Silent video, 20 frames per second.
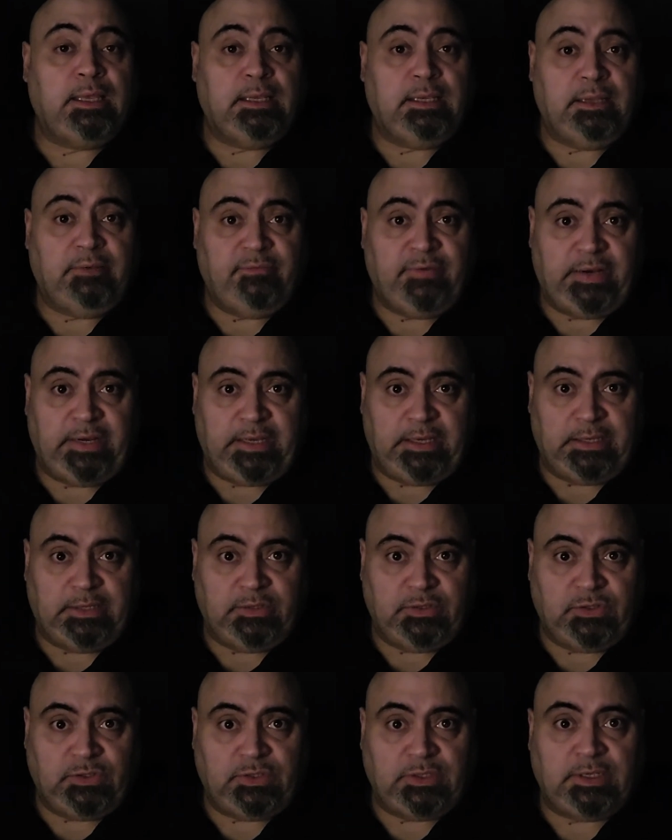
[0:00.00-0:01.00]

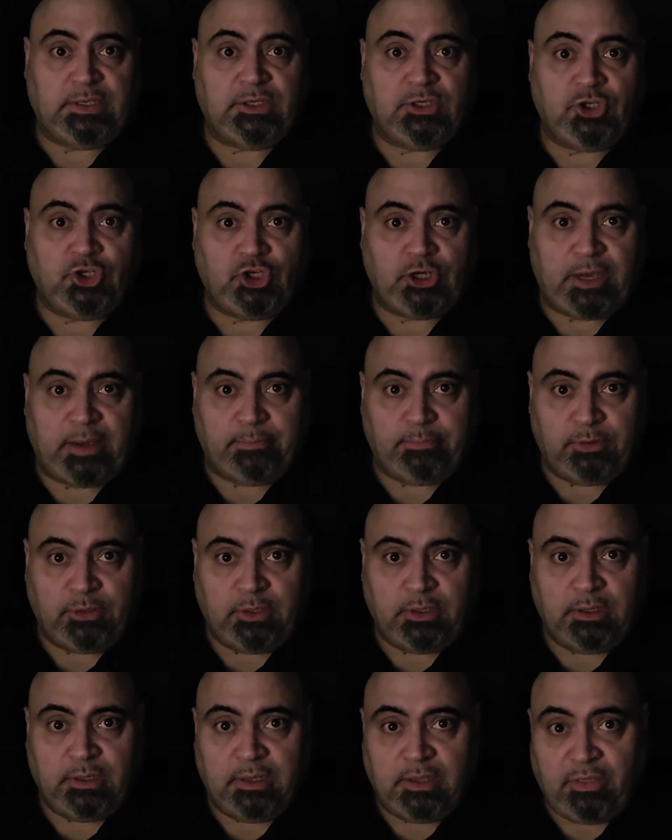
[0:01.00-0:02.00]
Leviticus
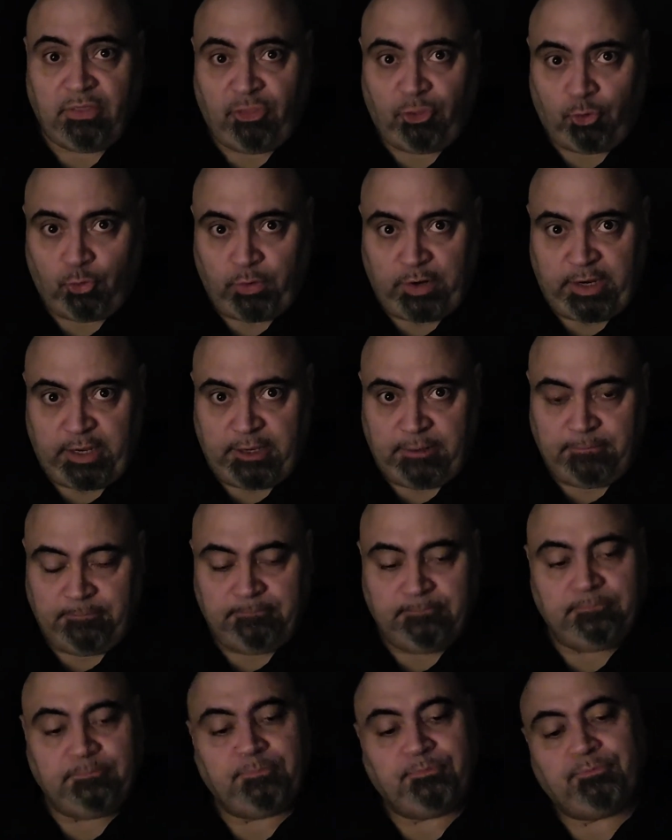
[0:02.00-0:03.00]
chapter 3.
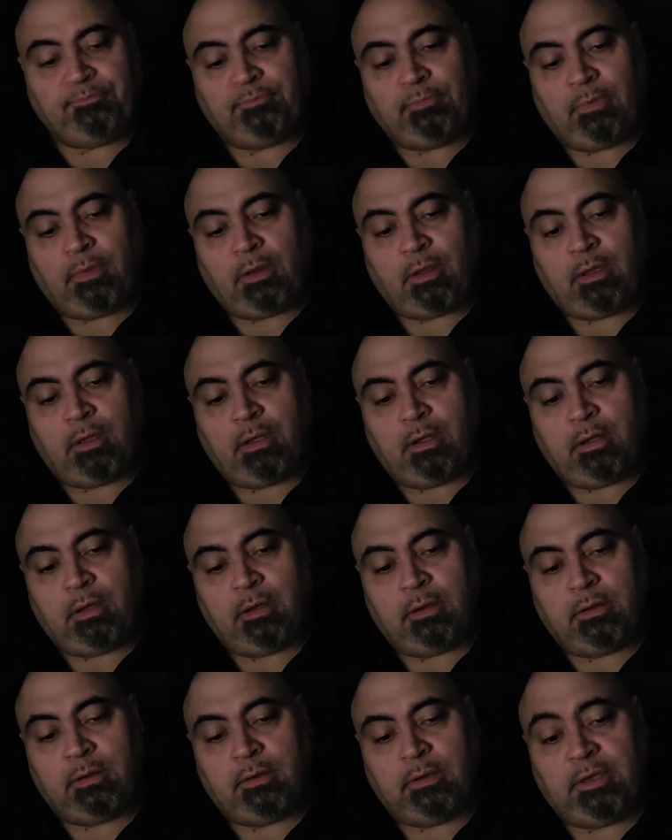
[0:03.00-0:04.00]

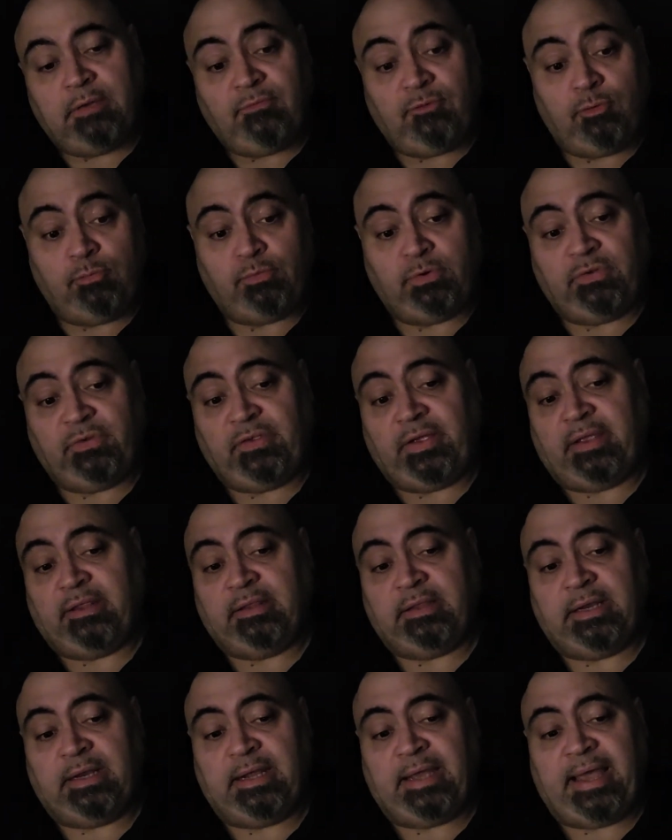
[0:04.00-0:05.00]
If you
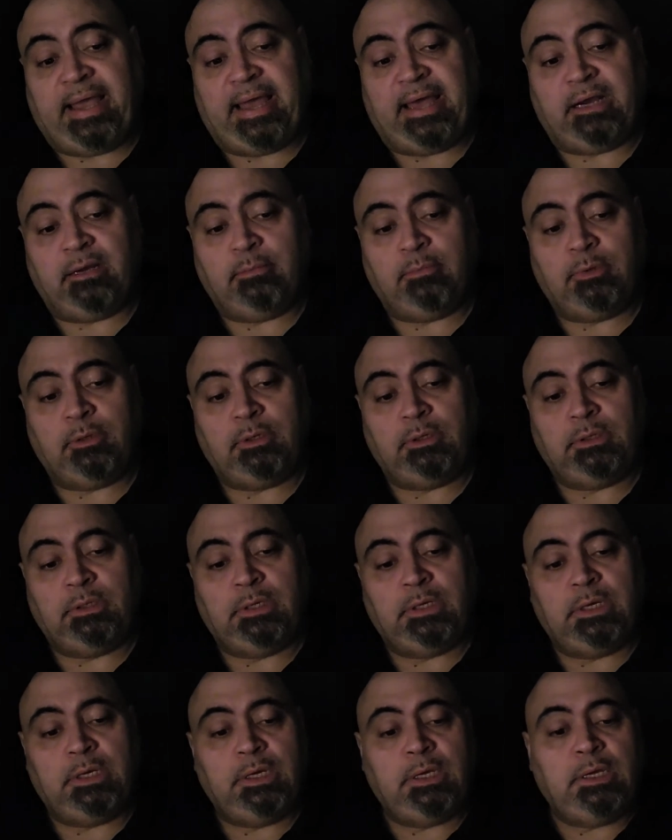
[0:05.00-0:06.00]
present an animal
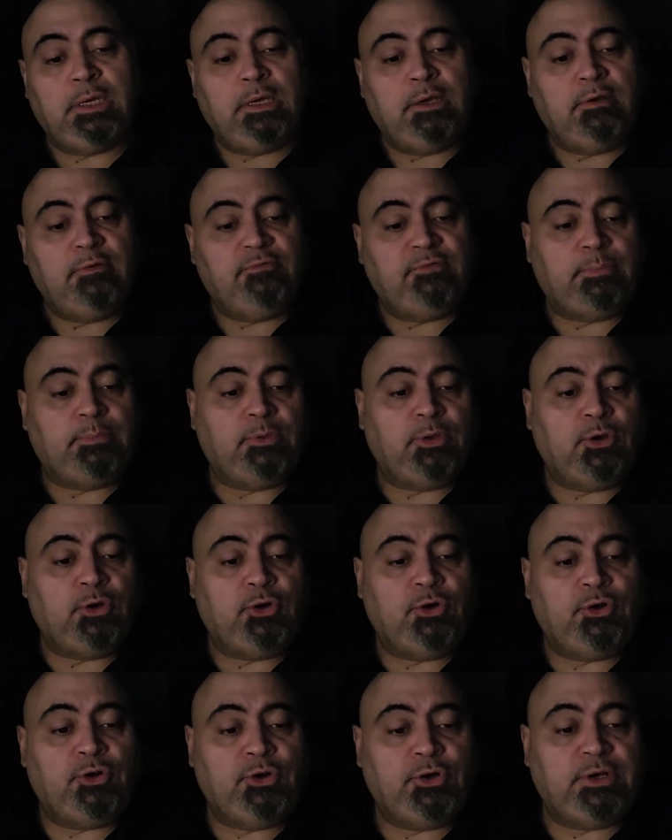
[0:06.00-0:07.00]
from the
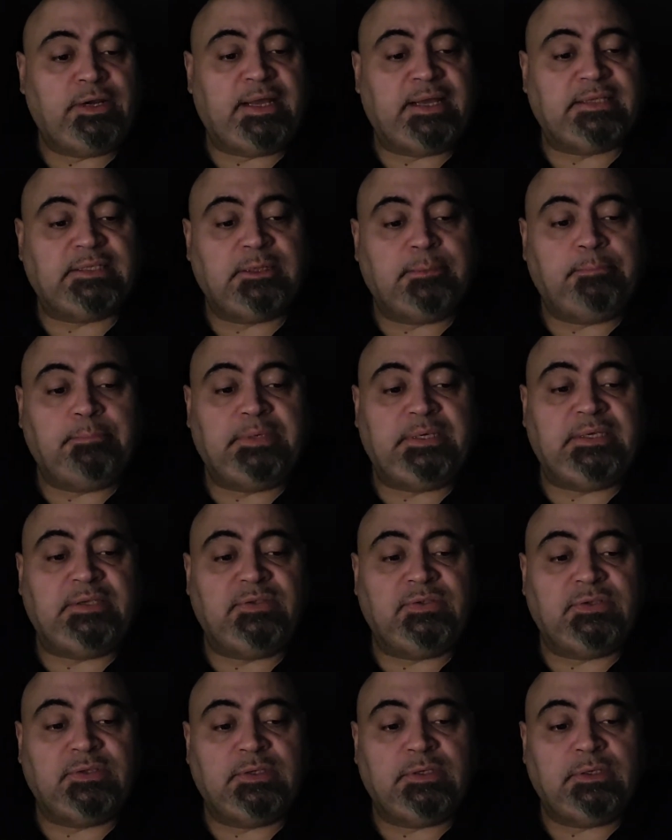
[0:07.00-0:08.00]
herd as a
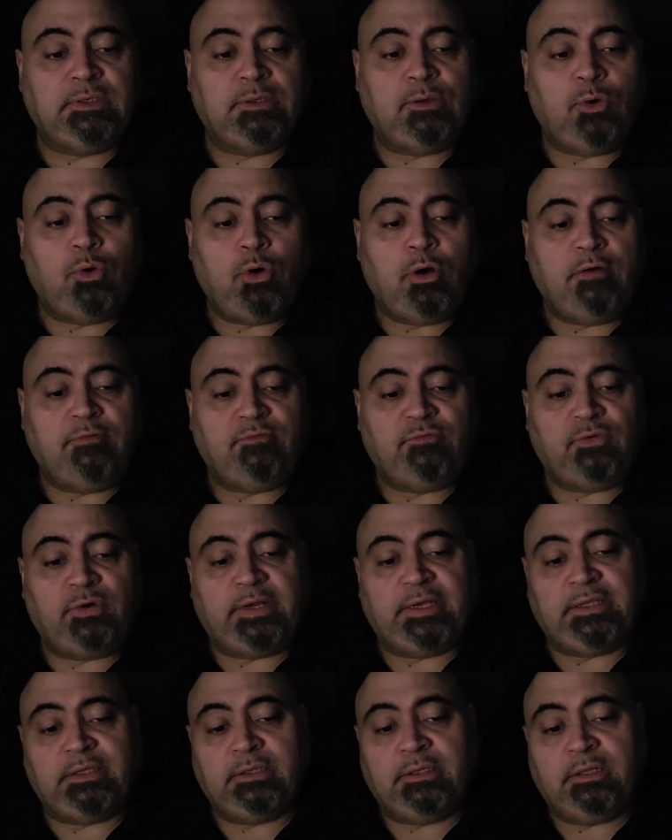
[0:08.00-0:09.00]
peace
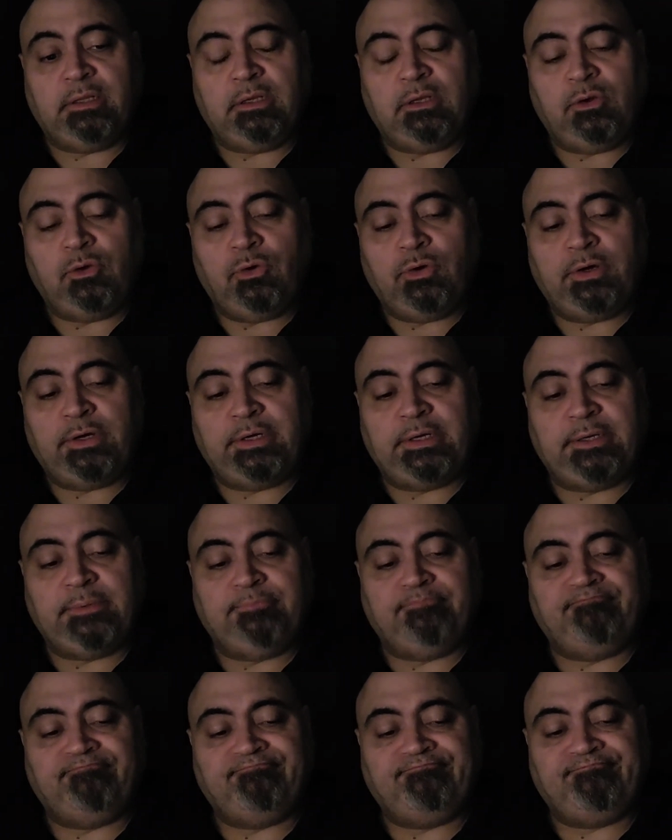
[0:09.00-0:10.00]
offering to the Lord,
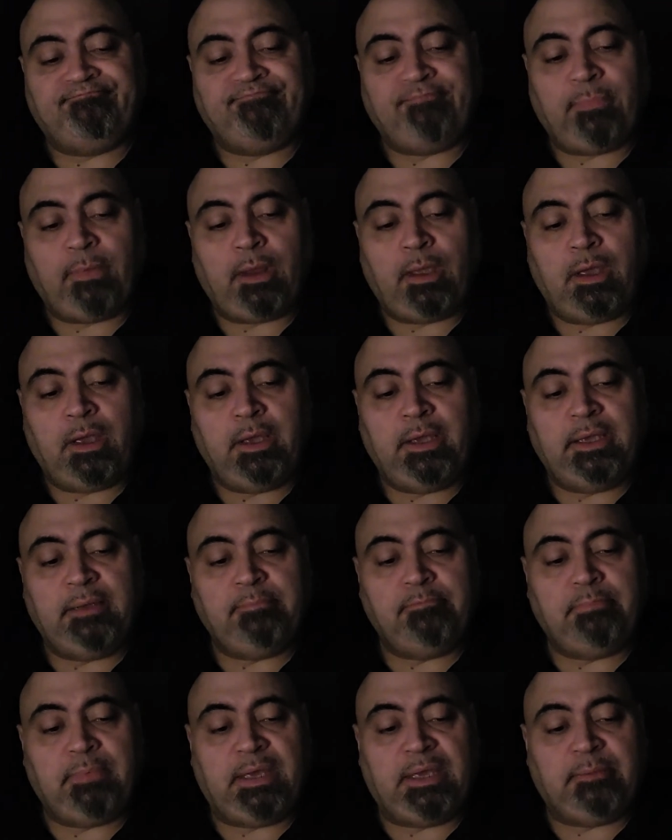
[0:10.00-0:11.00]
it
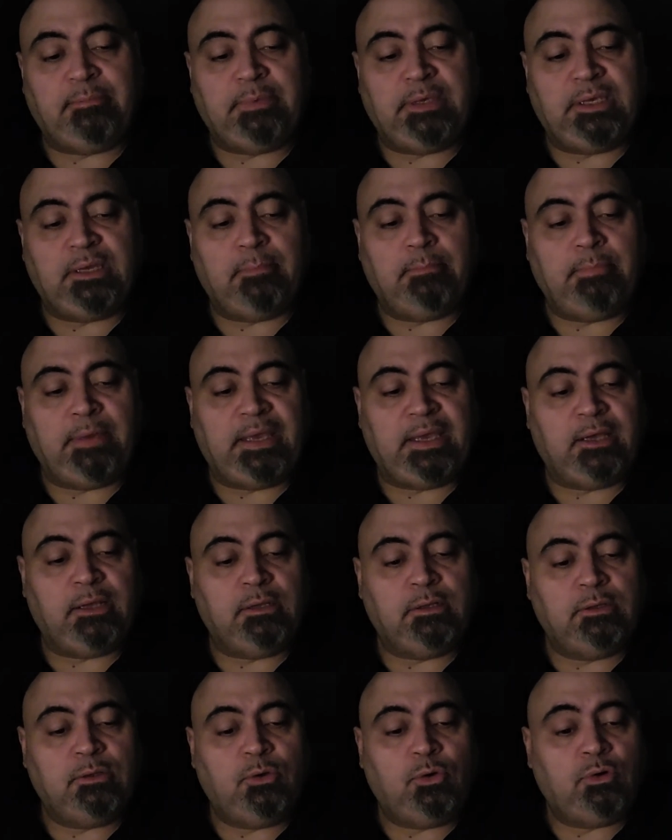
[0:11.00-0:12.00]
may be a
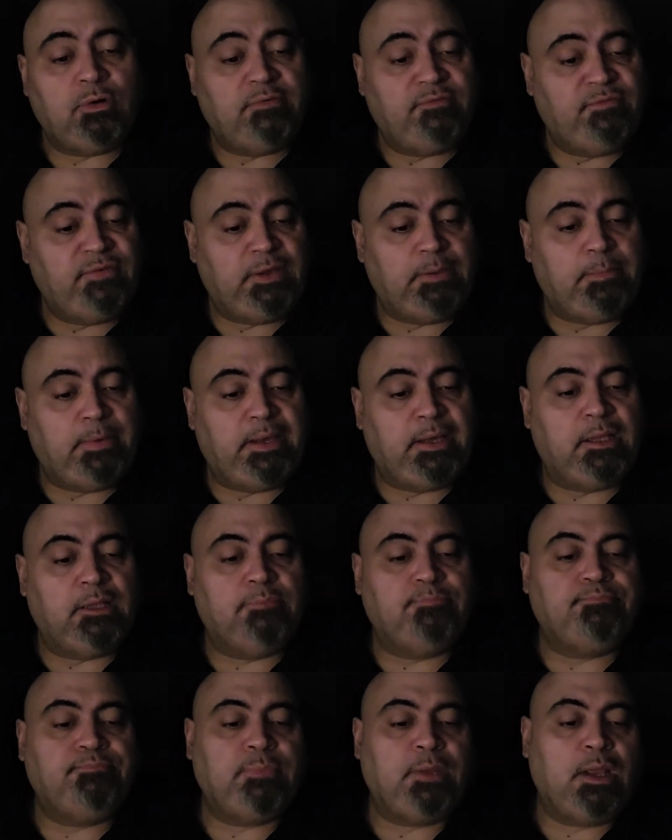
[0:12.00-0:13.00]
male or a
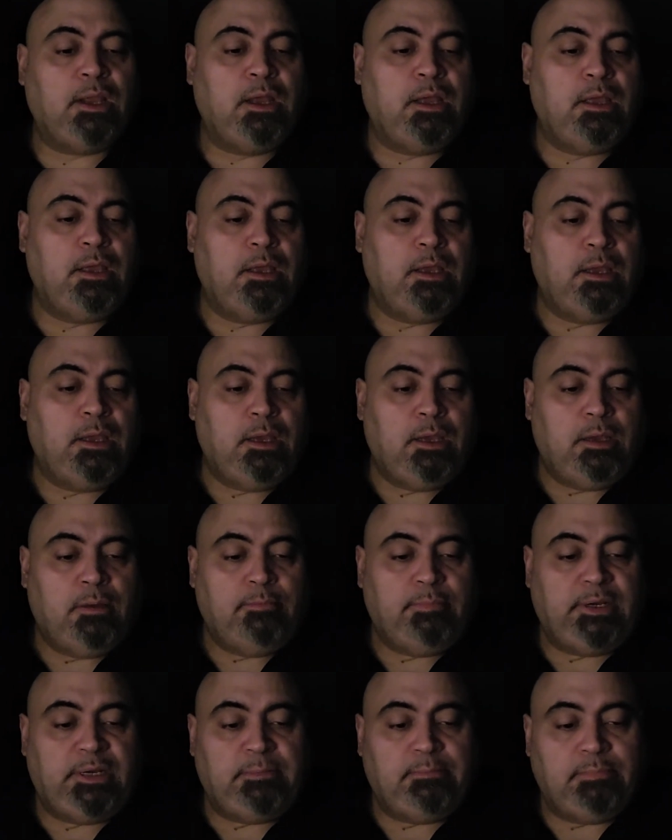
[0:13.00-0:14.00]
female,
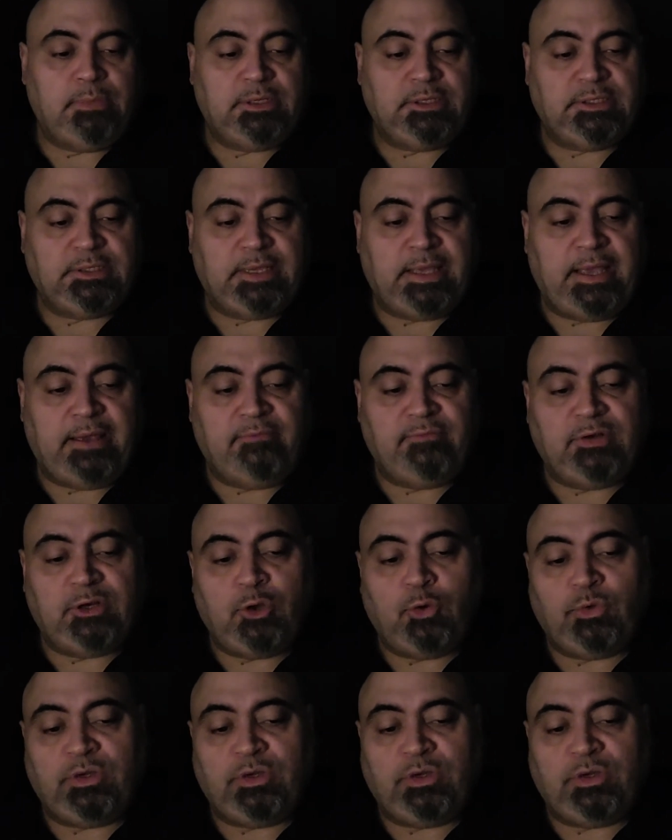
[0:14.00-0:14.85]
but it must have no